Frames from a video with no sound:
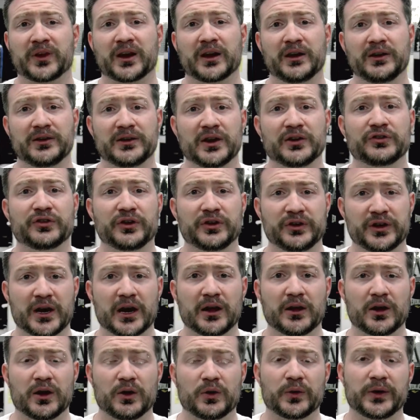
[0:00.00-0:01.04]
Condition
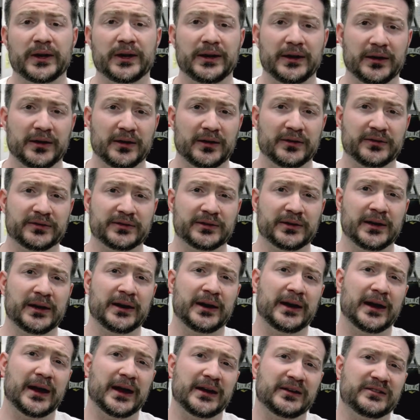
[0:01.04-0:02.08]
yellow is
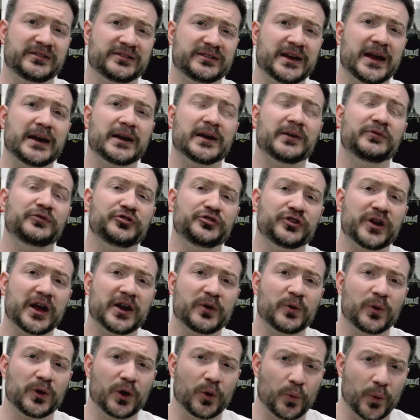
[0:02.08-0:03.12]
a state of
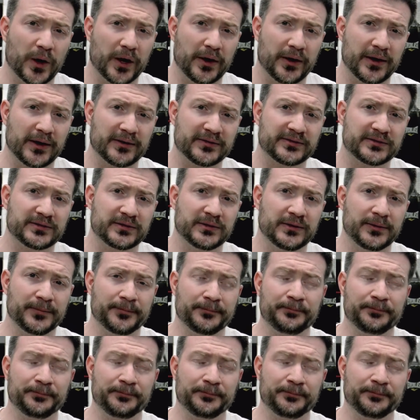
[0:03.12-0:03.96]
general awareness.